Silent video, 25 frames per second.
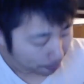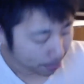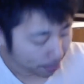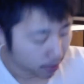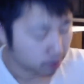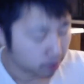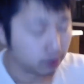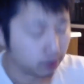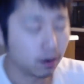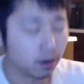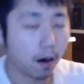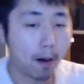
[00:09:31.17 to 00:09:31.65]

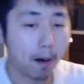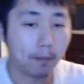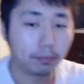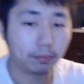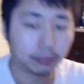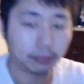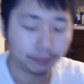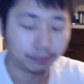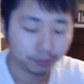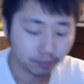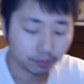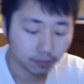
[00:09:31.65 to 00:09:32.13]
Oh
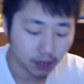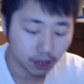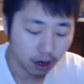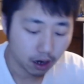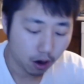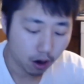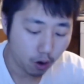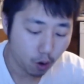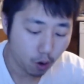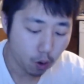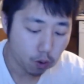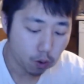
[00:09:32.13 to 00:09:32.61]

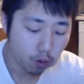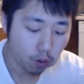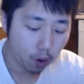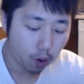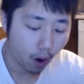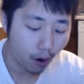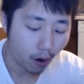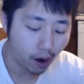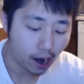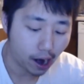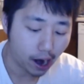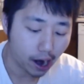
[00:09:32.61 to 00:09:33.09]

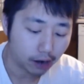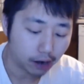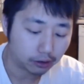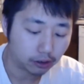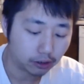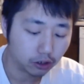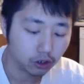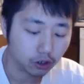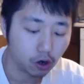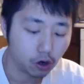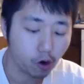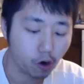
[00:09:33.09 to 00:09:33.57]
yeah,
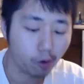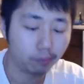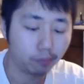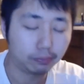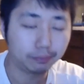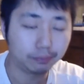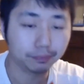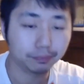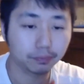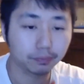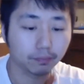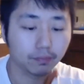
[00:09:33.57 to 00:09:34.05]
so
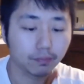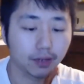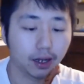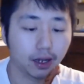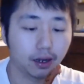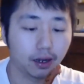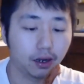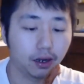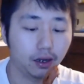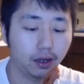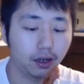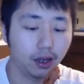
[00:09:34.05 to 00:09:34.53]

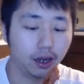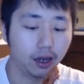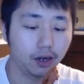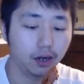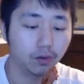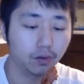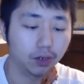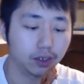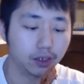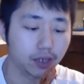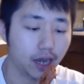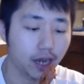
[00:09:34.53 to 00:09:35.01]
anyway,
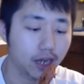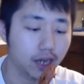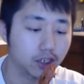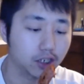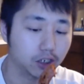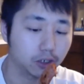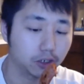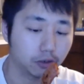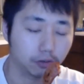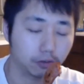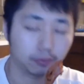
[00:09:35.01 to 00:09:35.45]
tangent.